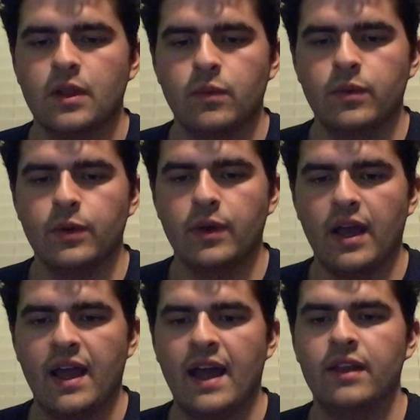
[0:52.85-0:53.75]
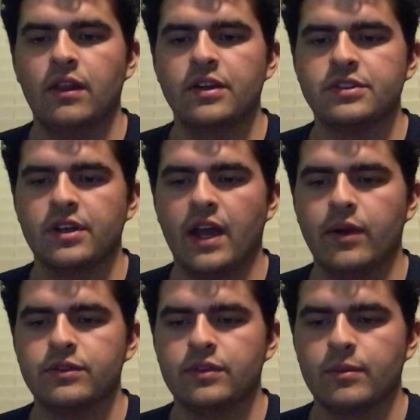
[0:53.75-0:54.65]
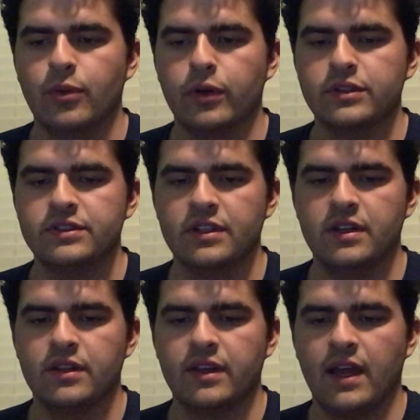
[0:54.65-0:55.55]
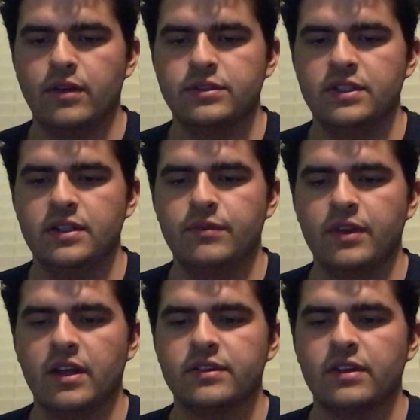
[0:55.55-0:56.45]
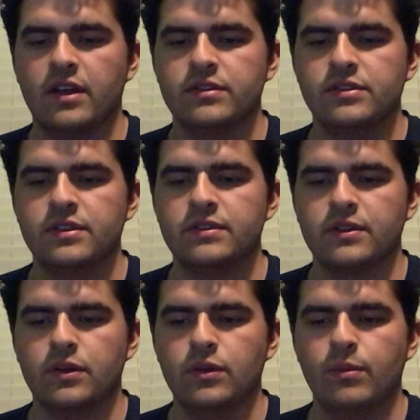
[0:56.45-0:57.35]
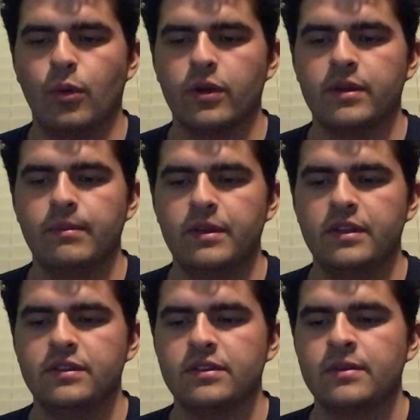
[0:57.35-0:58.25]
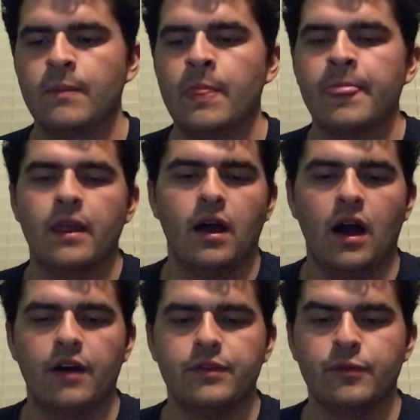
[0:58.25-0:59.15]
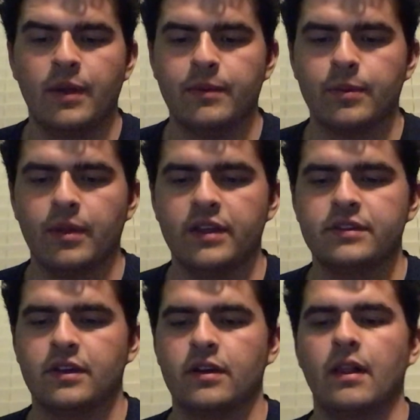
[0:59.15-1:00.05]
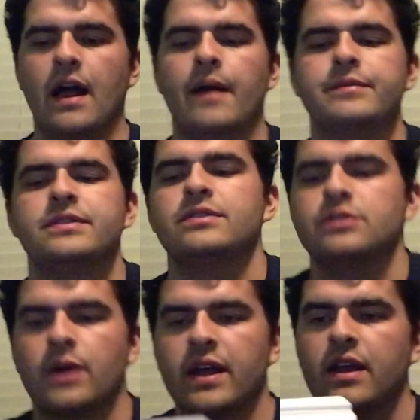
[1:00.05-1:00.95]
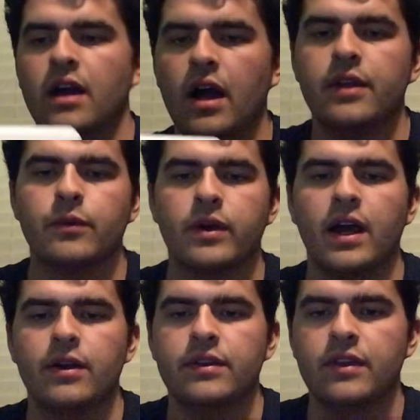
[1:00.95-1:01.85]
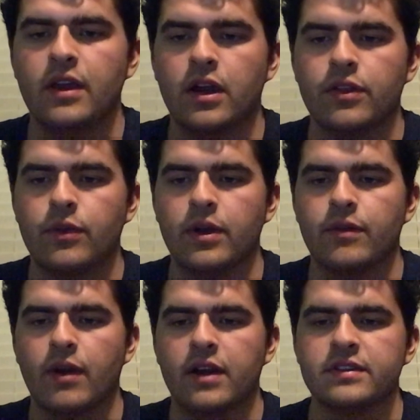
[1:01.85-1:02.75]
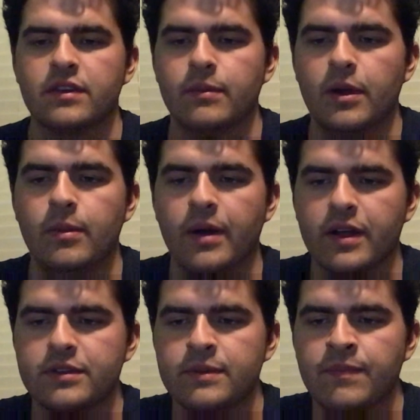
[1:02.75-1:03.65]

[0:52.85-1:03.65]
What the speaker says: We had lunch on Howard's front porch, sitting on the couch eating Vienna sausages and cold pork and beans off of paper plates on our laps. Dwight and Cotton were out in the yard throwing rocks at the mailbox.